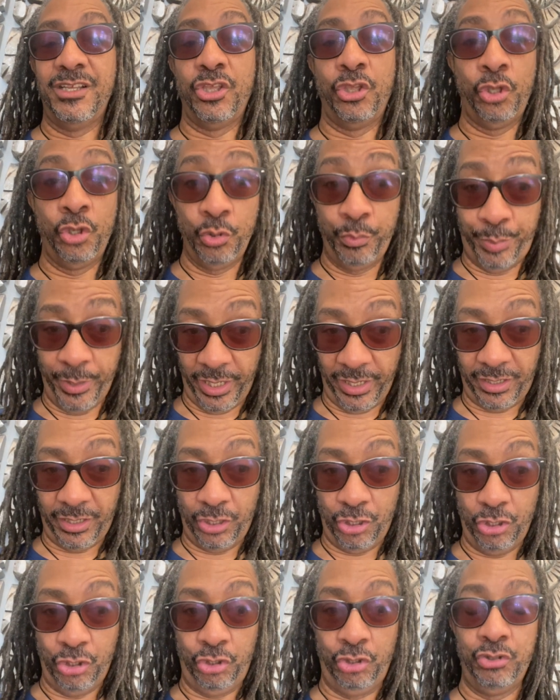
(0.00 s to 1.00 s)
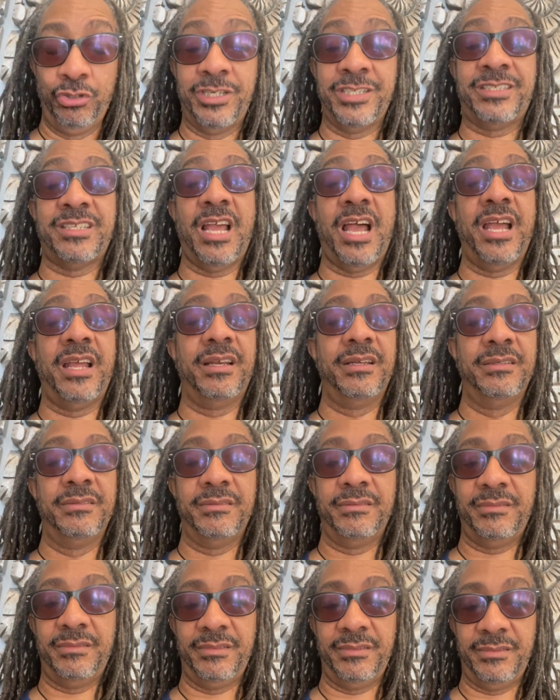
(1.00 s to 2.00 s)
You pick. You decide.
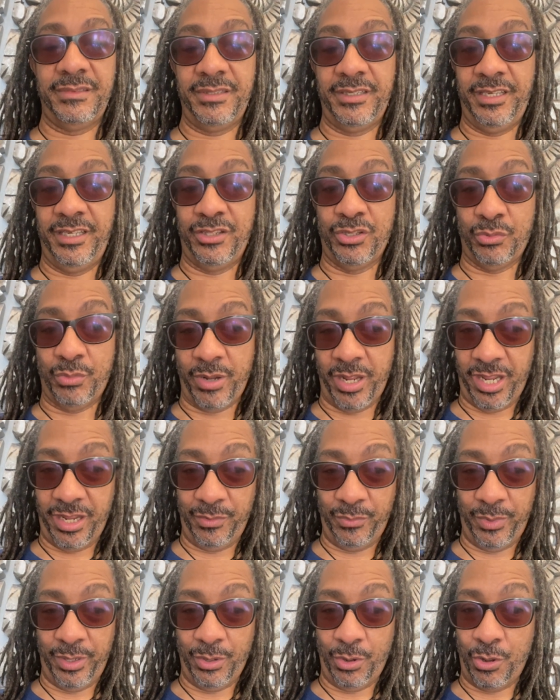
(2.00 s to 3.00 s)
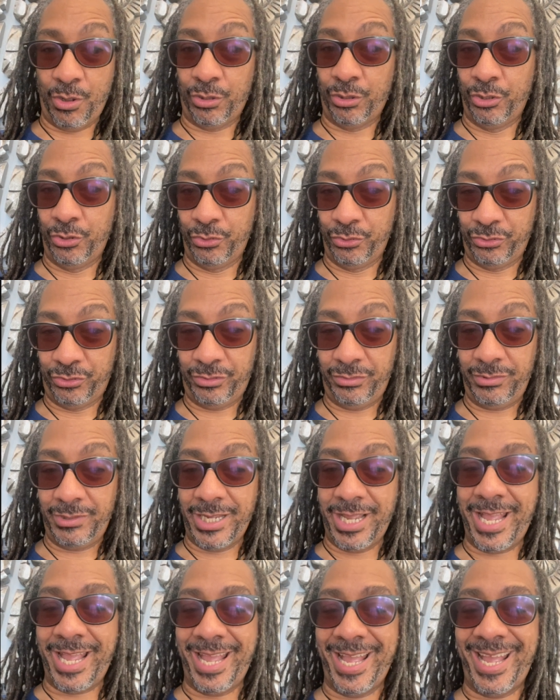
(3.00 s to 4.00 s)
Either way, we all lose.
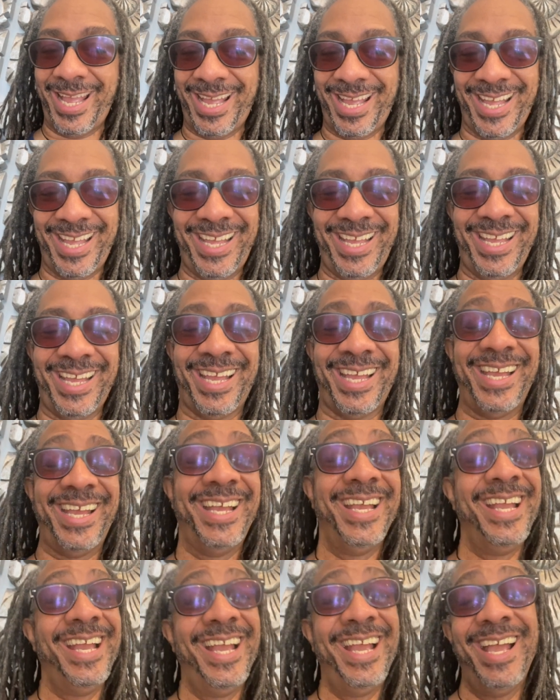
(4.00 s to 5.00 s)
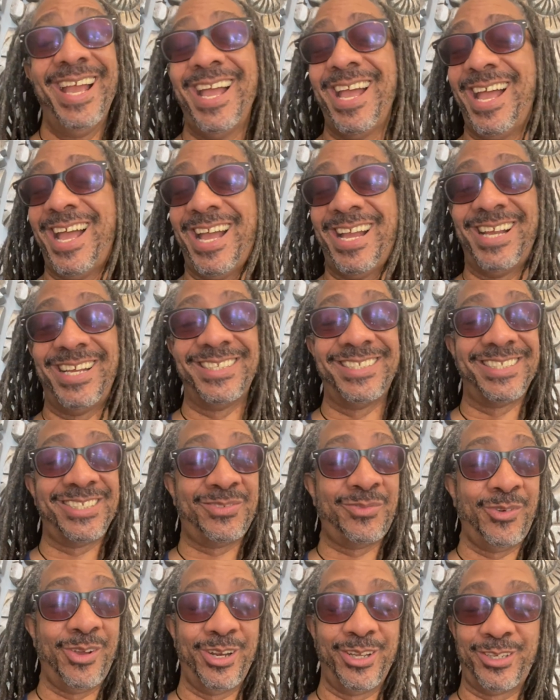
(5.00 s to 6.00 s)
I
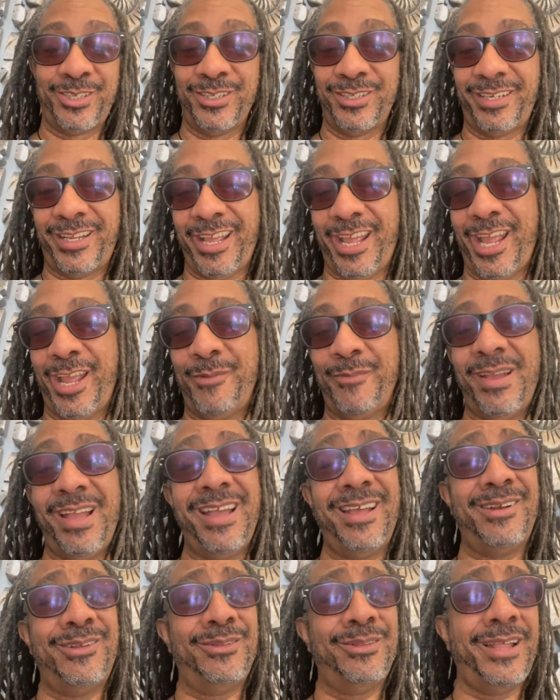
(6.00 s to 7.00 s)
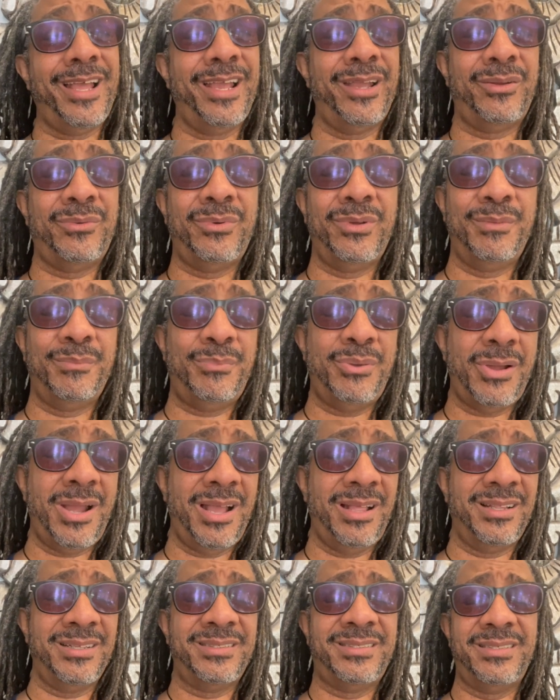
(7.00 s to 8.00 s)
just want a good game. I don't like when
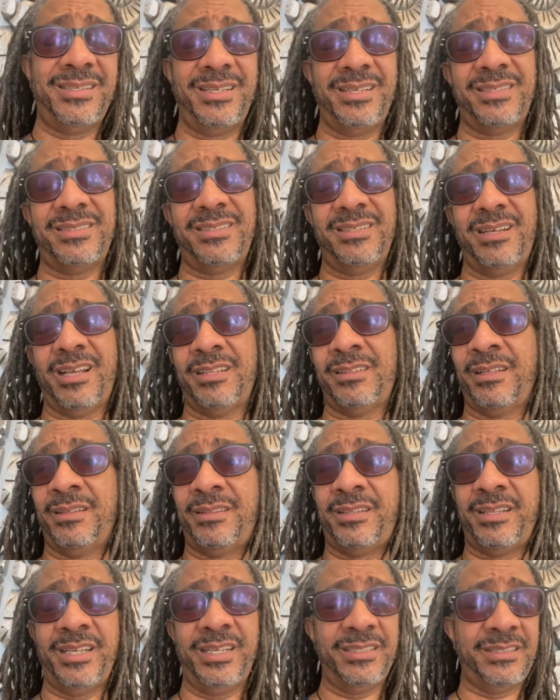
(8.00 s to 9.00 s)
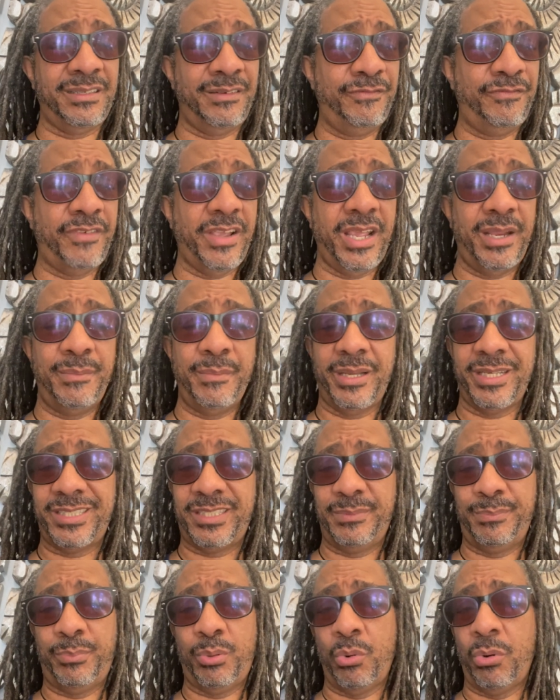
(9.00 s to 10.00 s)
politics and other things invade my
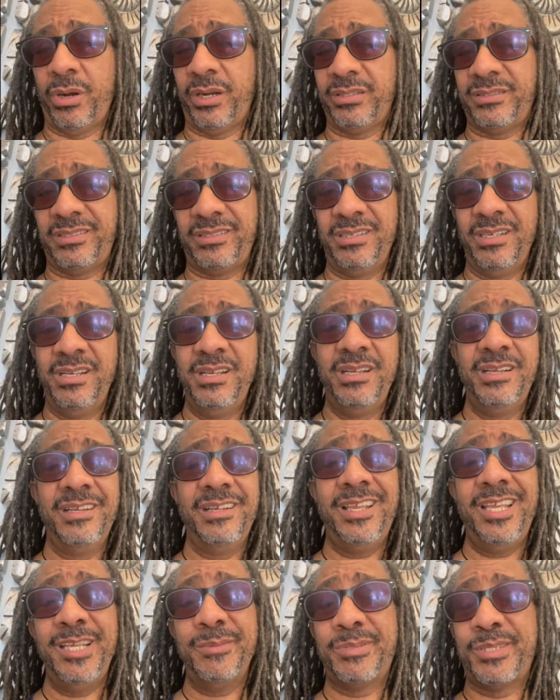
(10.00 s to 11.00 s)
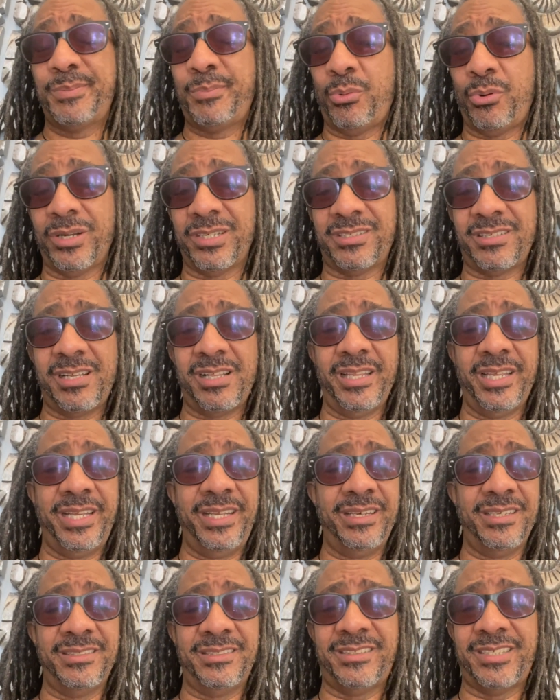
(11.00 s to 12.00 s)
sports. Keep sports
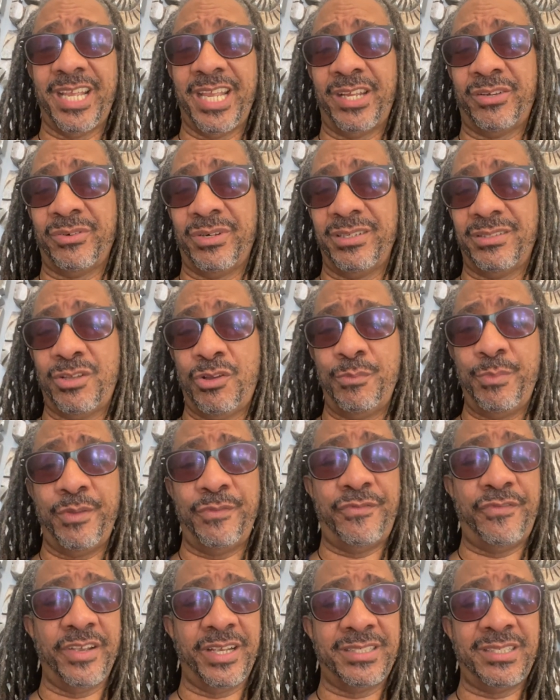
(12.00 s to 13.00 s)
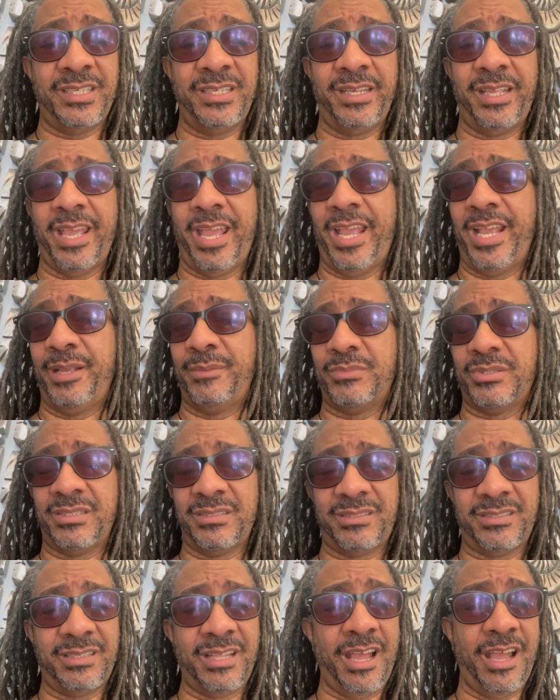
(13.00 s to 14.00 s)
clean and sacred. Don't be fixing games
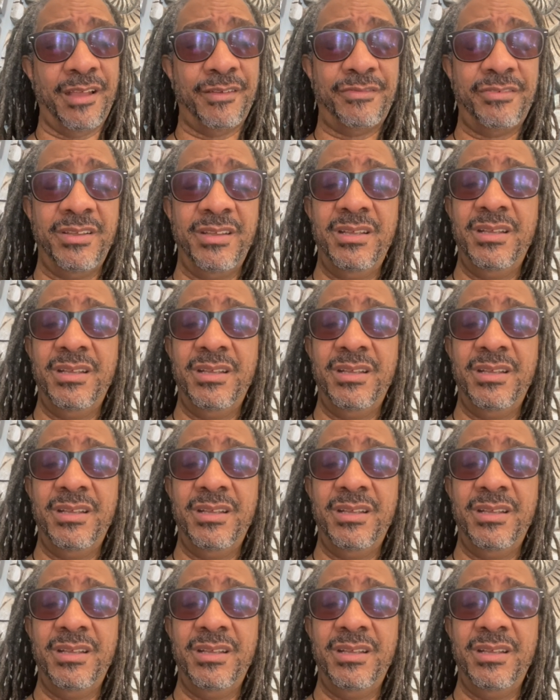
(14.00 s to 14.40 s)
and stuff.